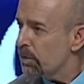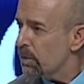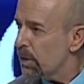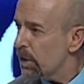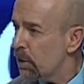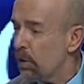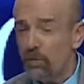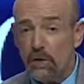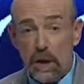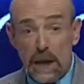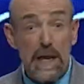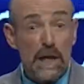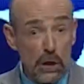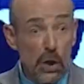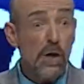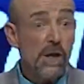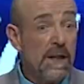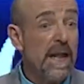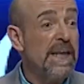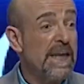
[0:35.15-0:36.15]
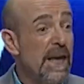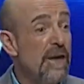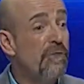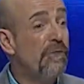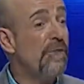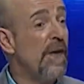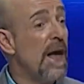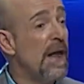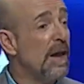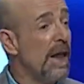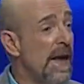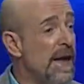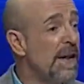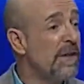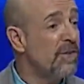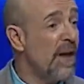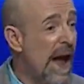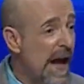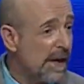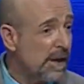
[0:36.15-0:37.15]
Because it looked like he fell in a
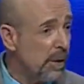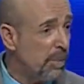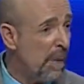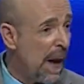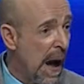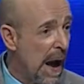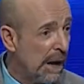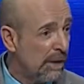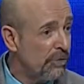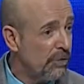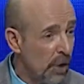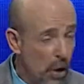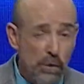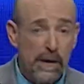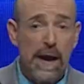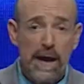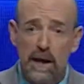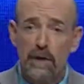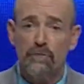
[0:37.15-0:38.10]
tackle box, okay?